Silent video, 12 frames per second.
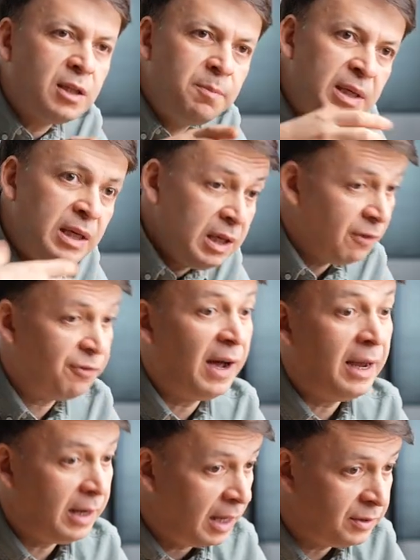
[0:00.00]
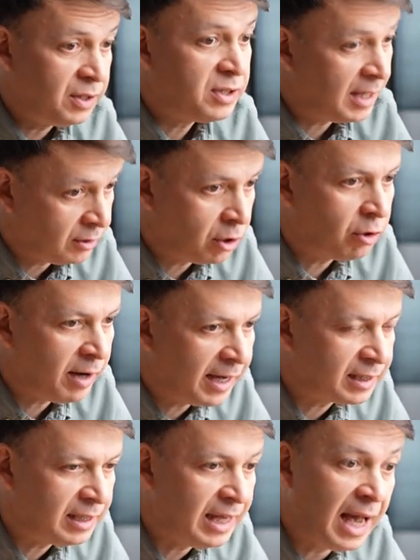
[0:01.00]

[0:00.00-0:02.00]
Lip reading: be, if I understand correctly,